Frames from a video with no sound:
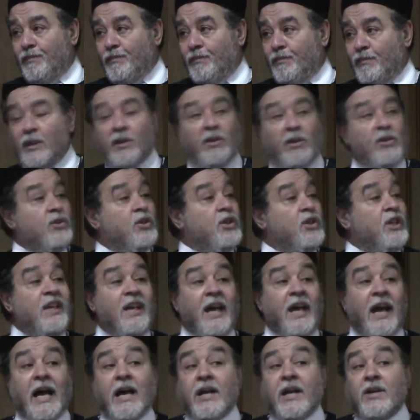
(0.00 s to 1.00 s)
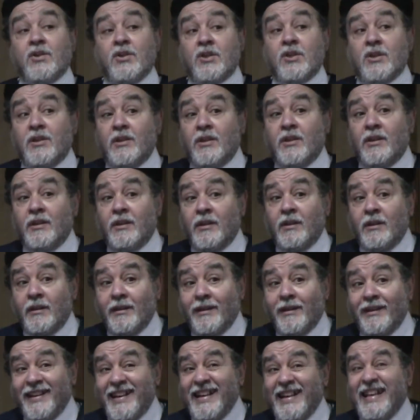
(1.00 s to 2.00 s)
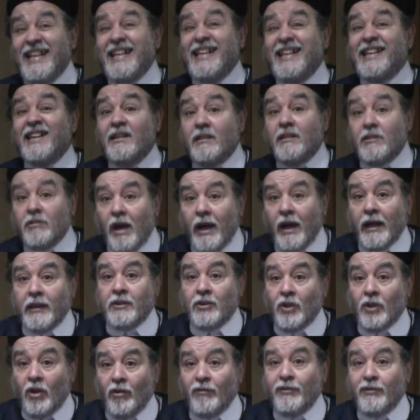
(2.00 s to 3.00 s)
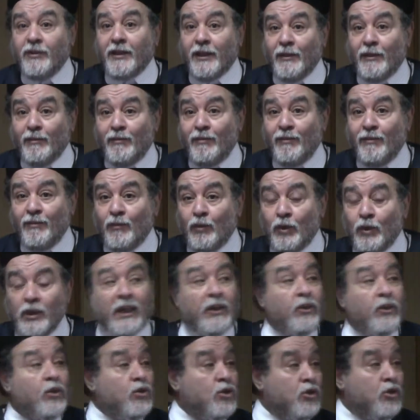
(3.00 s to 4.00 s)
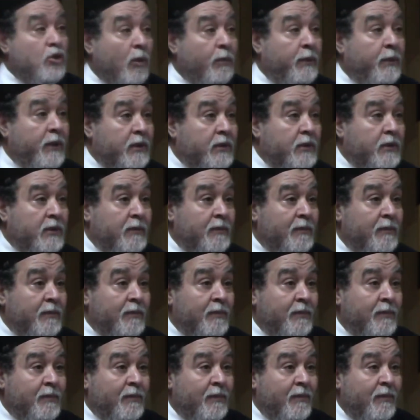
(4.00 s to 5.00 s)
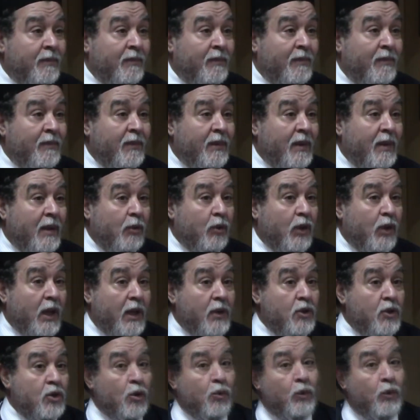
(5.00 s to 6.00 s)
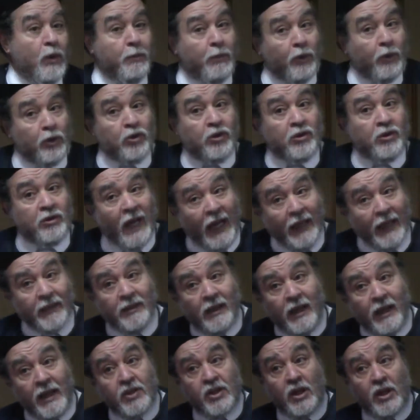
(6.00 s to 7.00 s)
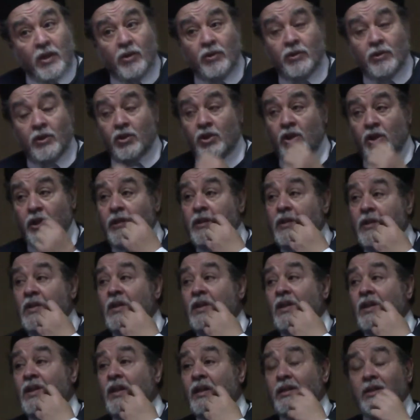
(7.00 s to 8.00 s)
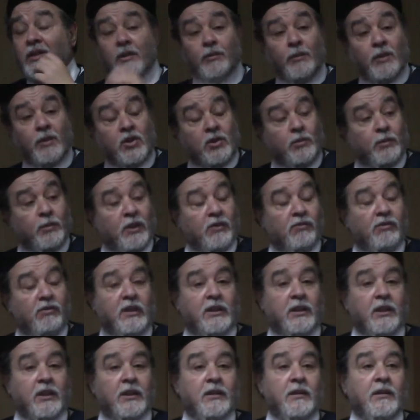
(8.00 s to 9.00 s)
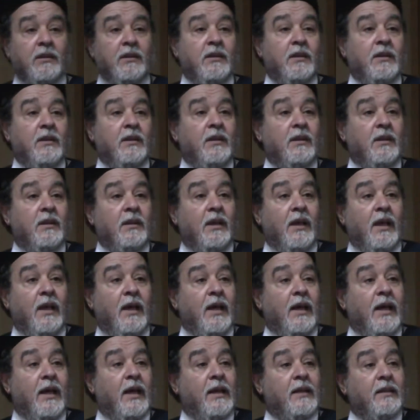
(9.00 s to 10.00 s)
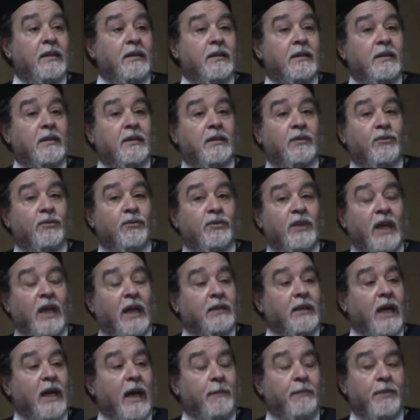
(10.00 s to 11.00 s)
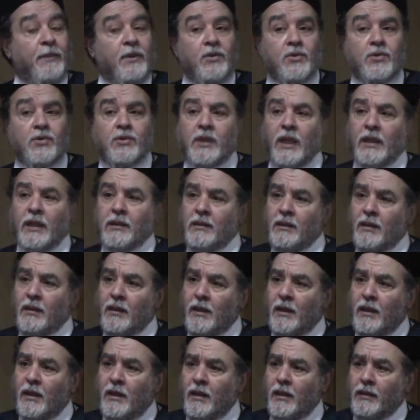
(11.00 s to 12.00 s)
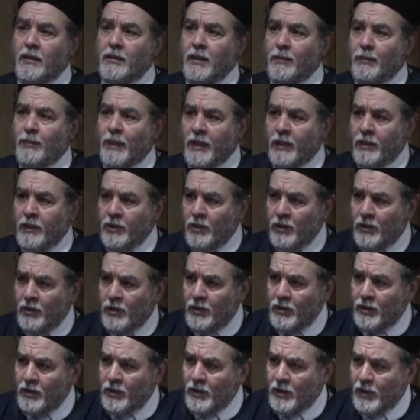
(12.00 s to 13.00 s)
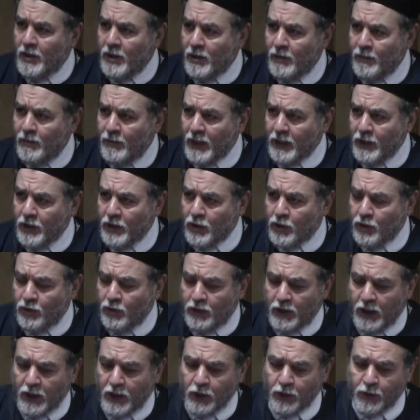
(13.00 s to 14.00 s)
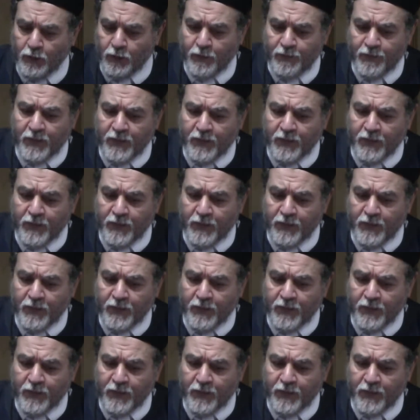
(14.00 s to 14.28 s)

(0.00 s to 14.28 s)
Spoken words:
Because she has legal right over him. You cannot stop it. Okay, so we put that as a condition, and it must be written, and if that happens, then let the marriage continue.